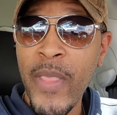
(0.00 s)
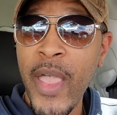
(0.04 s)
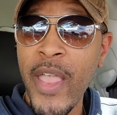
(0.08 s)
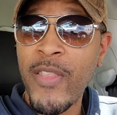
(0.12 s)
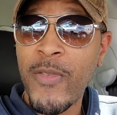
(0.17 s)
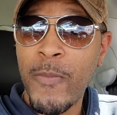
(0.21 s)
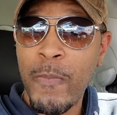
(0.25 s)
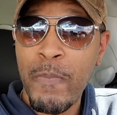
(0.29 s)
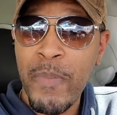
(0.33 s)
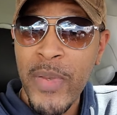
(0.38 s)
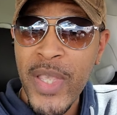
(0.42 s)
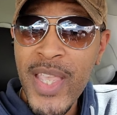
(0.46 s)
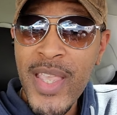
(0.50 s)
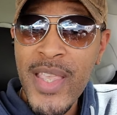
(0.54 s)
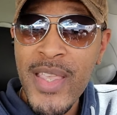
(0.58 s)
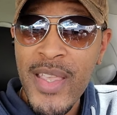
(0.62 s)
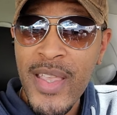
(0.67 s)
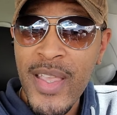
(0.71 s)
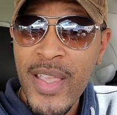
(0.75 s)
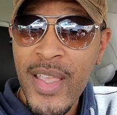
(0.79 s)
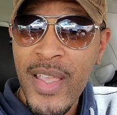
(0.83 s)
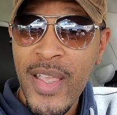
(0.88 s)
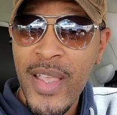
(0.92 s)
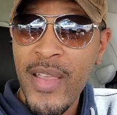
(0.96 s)

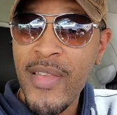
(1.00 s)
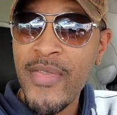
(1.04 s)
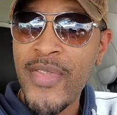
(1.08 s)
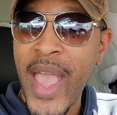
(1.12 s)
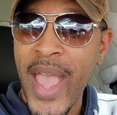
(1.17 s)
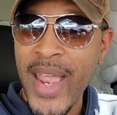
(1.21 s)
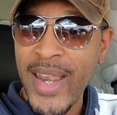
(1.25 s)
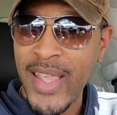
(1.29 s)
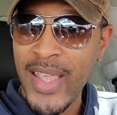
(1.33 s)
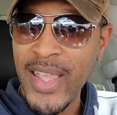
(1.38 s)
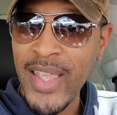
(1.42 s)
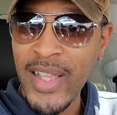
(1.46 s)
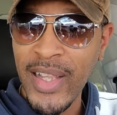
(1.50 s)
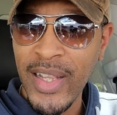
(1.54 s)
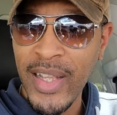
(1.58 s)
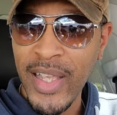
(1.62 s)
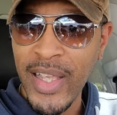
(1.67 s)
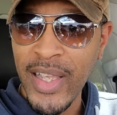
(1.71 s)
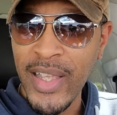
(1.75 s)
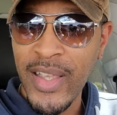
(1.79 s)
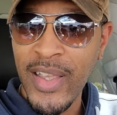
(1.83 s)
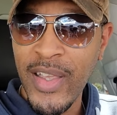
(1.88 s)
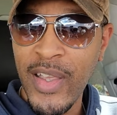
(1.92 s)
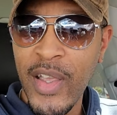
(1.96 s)
that
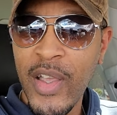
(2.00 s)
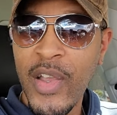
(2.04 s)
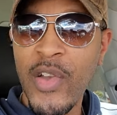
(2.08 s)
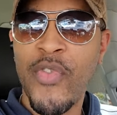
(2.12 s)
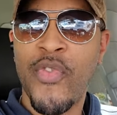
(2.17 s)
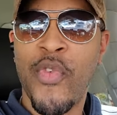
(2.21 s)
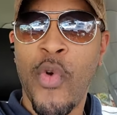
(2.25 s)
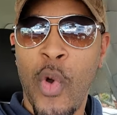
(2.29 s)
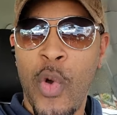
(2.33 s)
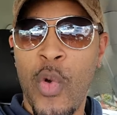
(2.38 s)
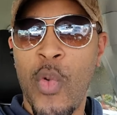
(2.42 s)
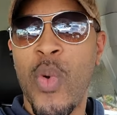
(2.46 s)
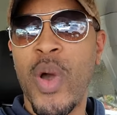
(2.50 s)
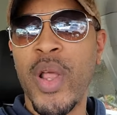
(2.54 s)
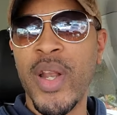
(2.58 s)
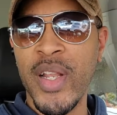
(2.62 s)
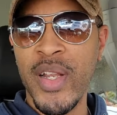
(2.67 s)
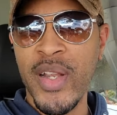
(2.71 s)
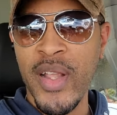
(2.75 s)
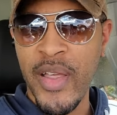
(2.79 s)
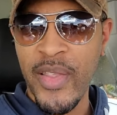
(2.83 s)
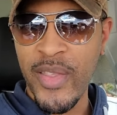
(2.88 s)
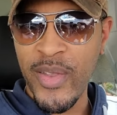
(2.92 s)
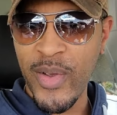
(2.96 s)
healing for
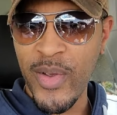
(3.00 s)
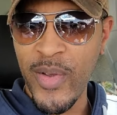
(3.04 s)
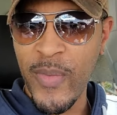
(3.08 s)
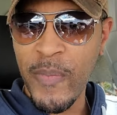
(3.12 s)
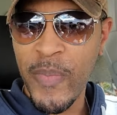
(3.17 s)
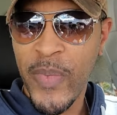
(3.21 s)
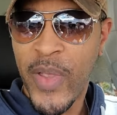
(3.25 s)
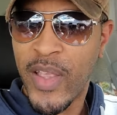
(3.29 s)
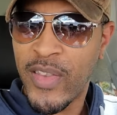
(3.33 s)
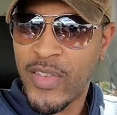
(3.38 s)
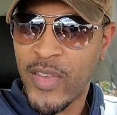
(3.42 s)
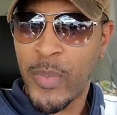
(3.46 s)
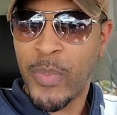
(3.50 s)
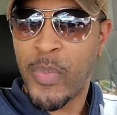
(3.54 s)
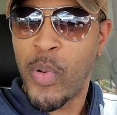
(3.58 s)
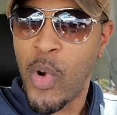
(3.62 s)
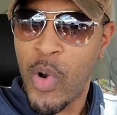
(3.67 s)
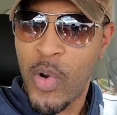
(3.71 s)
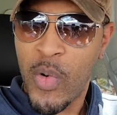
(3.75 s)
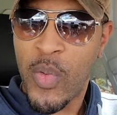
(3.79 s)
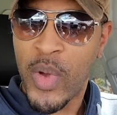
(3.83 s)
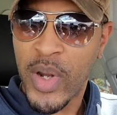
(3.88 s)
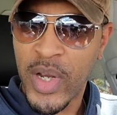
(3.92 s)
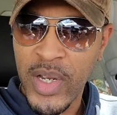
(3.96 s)
one another and
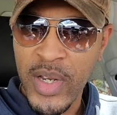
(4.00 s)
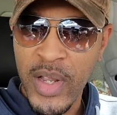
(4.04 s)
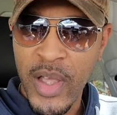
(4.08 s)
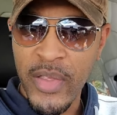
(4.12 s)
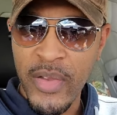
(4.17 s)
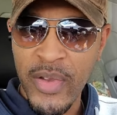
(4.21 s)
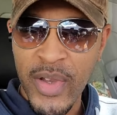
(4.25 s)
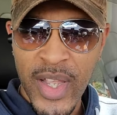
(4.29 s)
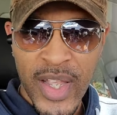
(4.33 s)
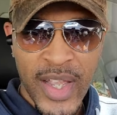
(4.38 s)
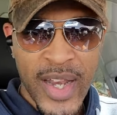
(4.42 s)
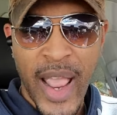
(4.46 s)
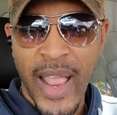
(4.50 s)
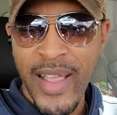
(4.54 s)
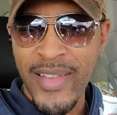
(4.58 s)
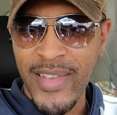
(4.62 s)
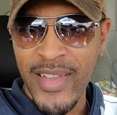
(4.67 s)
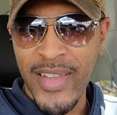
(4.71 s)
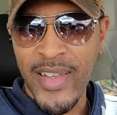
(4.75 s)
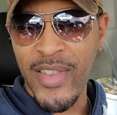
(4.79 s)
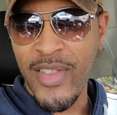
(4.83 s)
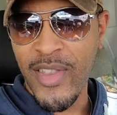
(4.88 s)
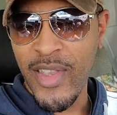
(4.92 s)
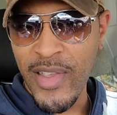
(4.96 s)
support one another in
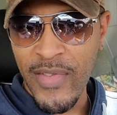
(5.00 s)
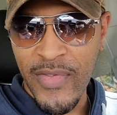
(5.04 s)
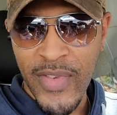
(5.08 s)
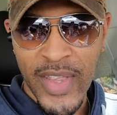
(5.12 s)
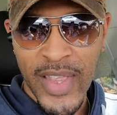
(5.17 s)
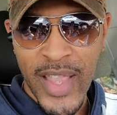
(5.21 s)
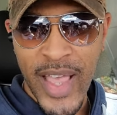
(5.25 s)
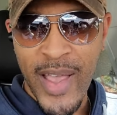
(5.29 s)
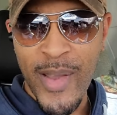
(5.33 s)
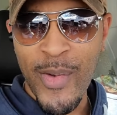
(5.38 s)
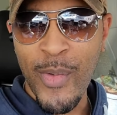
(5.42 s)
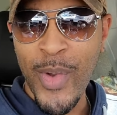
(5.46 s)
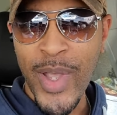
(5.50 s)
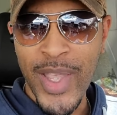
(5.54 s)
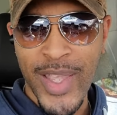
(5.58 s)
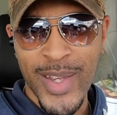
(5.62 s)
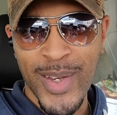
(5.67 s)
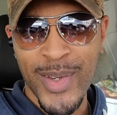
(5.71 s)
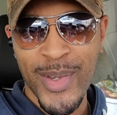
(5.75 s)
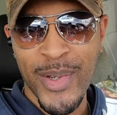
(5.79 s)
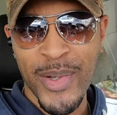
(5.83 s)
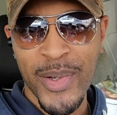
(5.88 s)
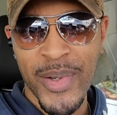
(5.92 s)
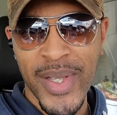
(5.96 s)
actually achieving that. We
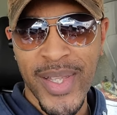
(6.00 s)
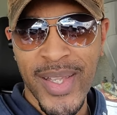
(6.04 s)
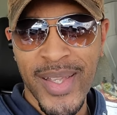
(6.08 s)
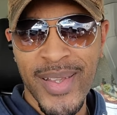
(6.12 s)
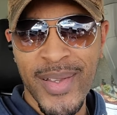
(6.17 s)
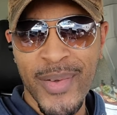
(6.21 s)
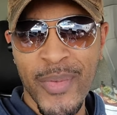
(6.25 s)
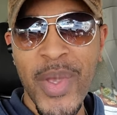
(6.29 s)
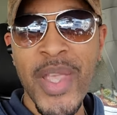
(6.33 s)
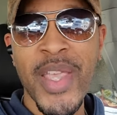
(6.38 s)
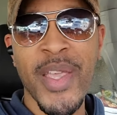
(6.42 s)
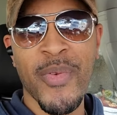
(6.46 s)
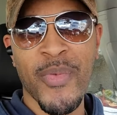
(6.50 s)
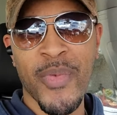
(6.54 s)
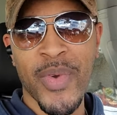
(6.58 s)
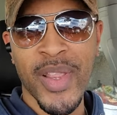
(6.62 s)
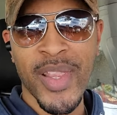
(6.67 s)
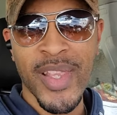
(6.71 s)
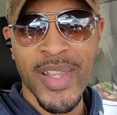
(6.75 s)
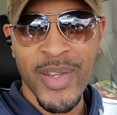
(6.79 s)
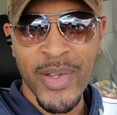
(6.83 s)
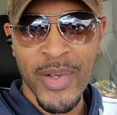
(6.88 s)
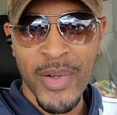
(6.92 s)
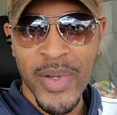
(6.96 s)
can do it. We can
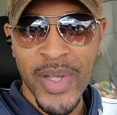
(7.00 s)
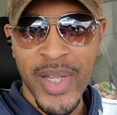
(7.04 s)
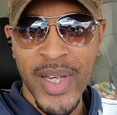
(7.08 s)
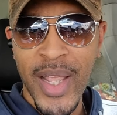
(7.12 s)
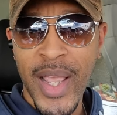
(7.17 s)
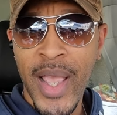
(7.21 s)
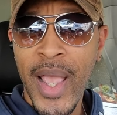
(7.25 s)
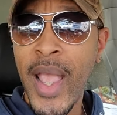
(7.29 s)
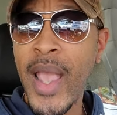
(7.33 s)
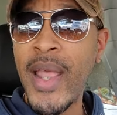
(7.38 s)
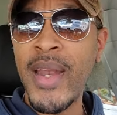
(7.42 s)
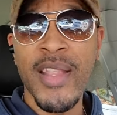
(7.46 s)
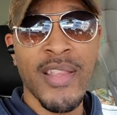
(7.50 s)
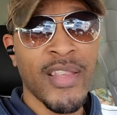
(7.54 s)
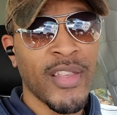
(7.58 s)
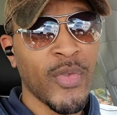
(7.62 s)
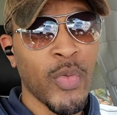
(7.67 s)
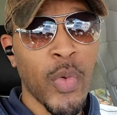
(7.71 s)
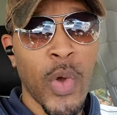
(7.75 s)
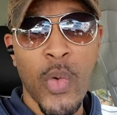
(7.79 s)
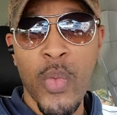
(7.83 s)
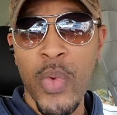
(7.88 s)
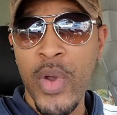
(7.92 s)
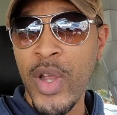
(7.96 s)
really do it. And this
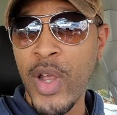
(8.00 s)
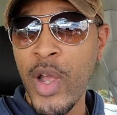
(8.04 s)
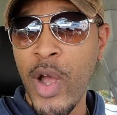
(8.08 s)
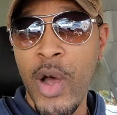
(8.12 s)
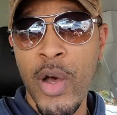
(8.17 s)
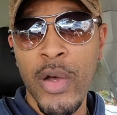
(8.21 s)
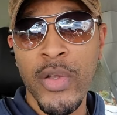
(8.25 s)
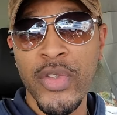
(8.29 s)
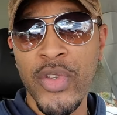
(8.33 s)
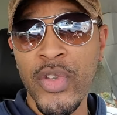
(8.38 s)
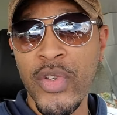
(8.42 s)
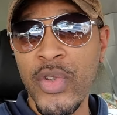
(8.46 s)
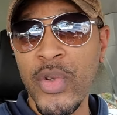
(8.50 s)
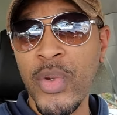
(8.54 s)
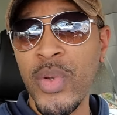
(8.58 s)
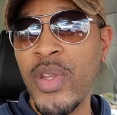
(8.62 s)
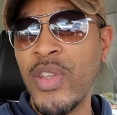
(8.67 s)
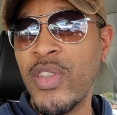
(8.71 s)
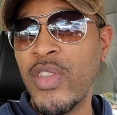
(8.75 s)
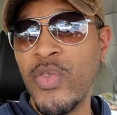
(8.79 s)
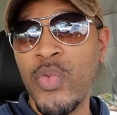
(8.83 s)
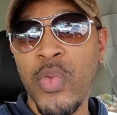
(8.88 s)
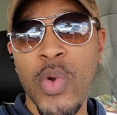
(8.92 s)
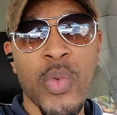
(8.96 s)
is what we're called to do,
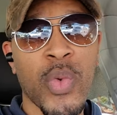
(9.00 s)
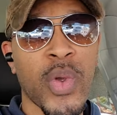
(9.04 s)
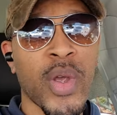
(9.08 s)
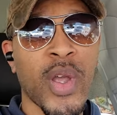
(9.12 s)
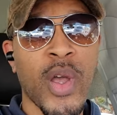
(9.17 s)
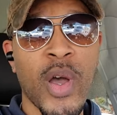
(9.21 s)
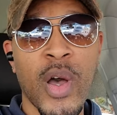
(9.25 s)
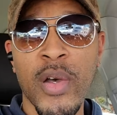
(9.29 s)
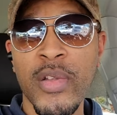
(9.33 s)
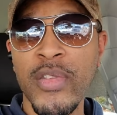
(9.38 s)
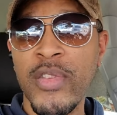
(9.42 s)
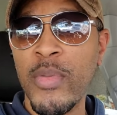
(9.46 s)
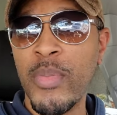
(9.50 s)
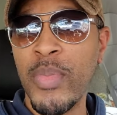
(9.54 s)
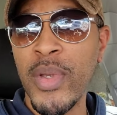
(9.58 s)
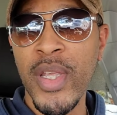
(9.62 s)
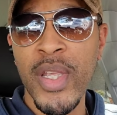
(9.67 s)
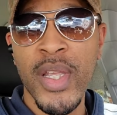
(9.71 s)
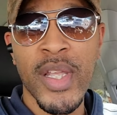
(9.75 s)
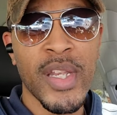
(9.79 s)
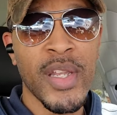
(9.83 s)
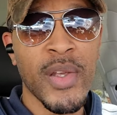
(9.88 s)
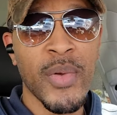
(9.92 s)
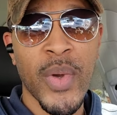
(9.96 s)
and this is what we're called to
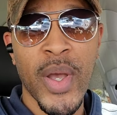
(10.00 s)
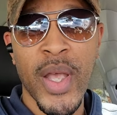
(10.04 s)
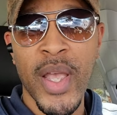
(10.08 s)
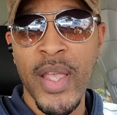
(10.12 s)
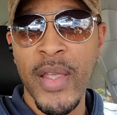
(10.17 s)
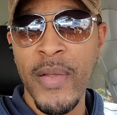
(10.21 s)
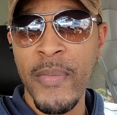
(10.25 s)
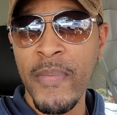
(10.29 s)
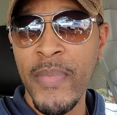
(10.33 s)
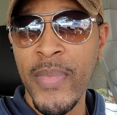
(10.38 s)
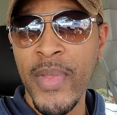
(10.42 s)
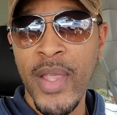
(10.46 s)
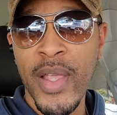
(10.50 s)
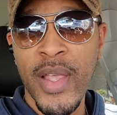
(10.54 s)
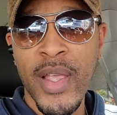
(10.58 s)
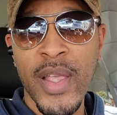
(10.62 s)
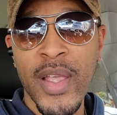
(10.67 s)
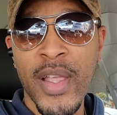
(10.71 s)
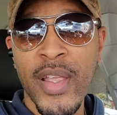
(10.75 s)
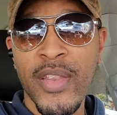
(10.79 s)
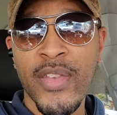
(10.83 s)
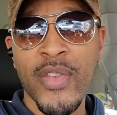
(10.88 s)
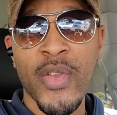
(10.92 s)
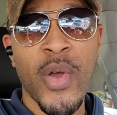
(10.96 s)
be anyway.
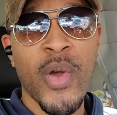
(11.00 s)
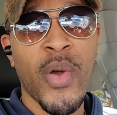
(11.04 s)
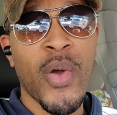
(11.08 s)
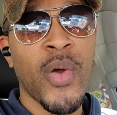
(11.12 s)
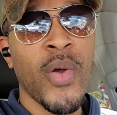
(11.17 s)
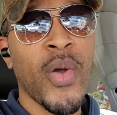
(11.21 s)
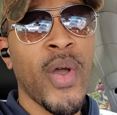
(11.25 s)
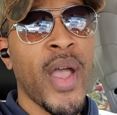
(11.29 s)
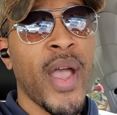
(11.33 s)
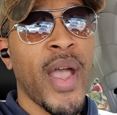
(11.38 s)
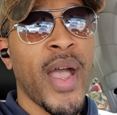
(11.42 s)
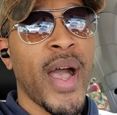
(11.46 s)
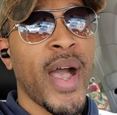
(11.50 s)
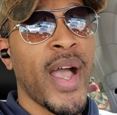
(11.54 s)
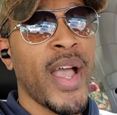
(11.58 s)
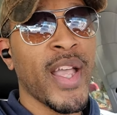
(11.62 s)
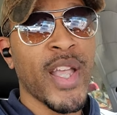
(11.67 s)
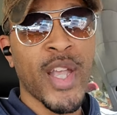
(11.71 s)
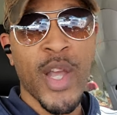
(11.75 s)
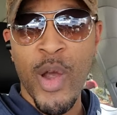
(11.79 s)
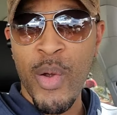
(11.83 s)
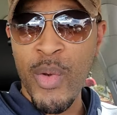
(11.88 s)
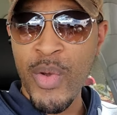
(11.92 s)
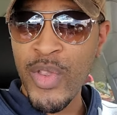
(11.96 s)
So I
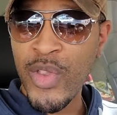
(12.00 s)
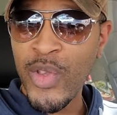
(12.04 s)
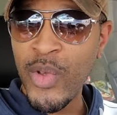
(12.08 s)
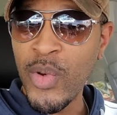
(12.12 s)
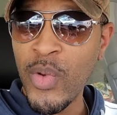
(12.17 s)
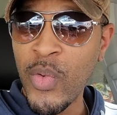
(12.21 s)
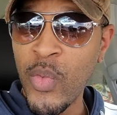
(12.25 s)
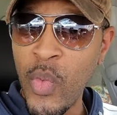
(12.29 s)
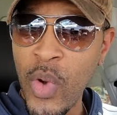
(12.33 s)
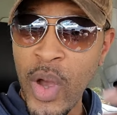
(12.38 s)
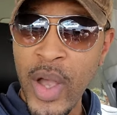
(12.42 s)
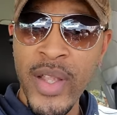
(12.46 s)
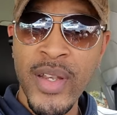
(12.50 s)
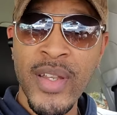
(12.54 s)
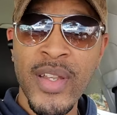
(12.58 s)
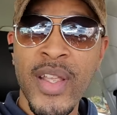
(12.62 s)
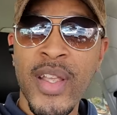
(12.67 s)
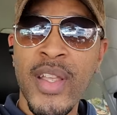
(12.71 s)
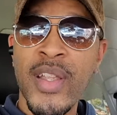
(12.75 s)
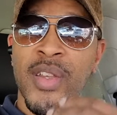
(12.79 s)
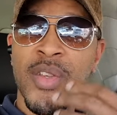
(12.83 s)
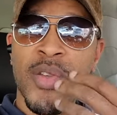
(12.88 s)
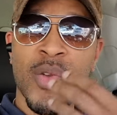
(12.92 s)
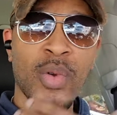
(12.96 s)
encourage you to,
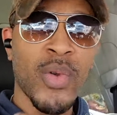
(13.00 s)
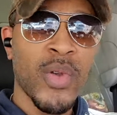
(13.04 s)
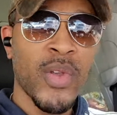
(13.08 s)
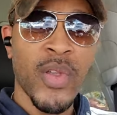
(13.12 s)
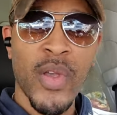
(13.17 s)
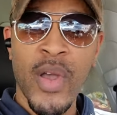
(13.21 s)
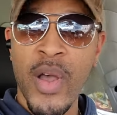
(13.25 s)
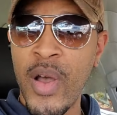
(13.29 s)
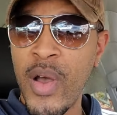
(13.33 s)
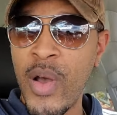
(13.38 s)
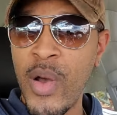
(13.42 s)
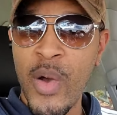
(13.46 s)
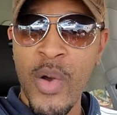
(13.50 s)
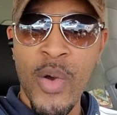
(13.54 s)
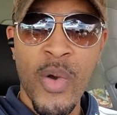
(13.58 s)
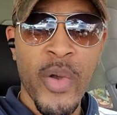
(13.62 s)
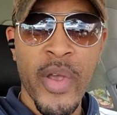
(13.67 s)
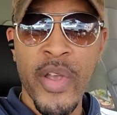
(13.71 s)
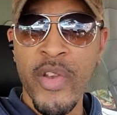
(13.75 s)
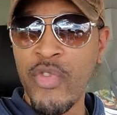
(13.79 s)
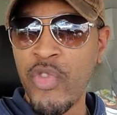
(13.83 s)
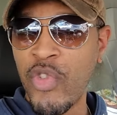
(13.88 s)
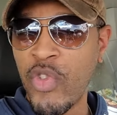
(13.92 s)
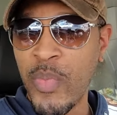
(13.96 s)
one, do a
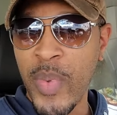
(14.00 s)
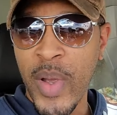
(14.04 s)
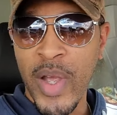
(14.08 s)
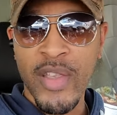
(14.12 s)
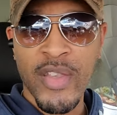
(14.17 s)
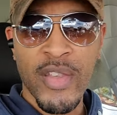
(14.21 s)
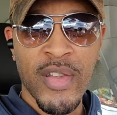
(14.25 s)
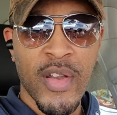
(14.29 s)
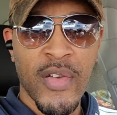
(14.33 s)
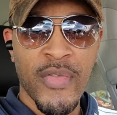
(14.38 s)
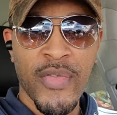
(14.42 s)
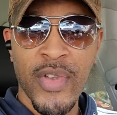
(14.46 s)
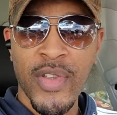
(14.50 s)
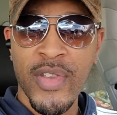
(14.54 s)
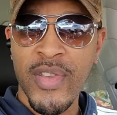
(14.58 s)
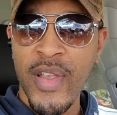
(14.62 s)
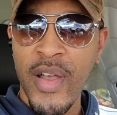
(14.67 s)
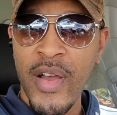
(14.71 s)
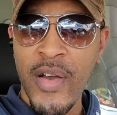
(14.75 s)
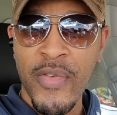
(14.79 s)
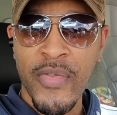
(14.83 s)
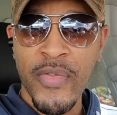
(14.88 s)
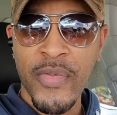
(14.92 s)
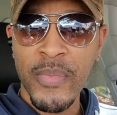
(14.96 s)
whole introspection of
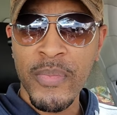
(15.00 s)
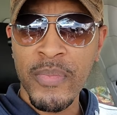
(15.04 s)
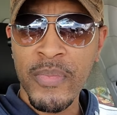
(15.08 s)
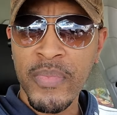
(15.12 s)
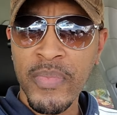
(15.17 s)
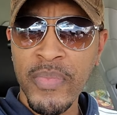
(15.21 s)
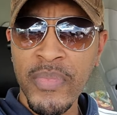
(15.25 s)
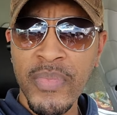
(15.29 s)
yourself